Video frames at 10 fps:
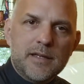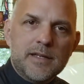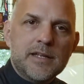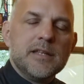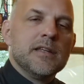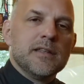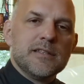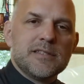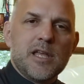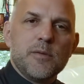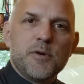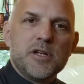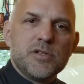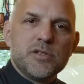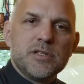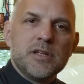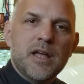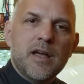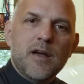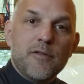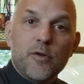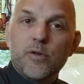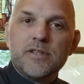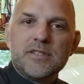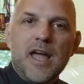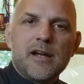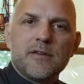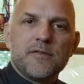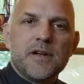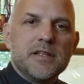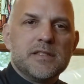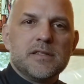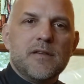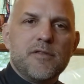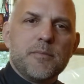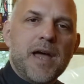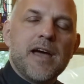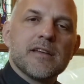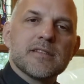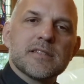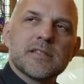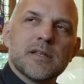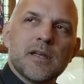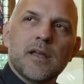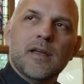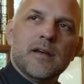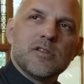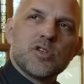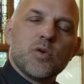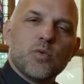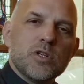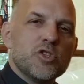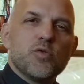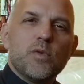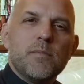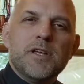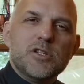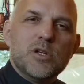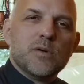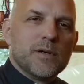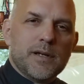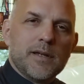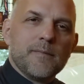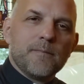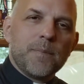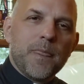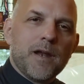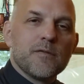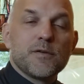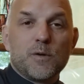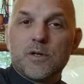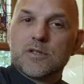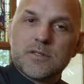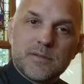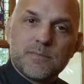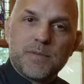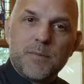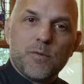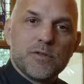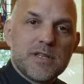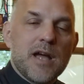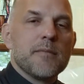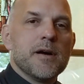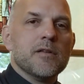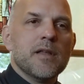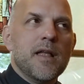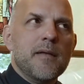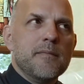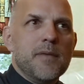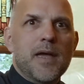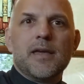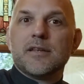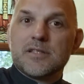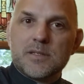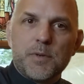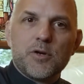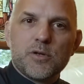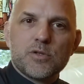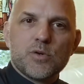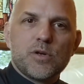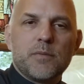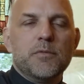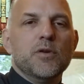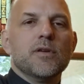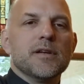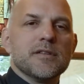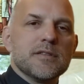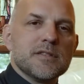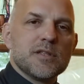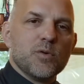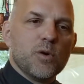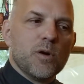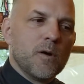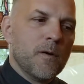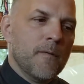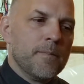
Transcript: in the celebration of the holy sacrifice of the Mass. And so what should we be doing? And of course, people will talk about making spiritual communions or,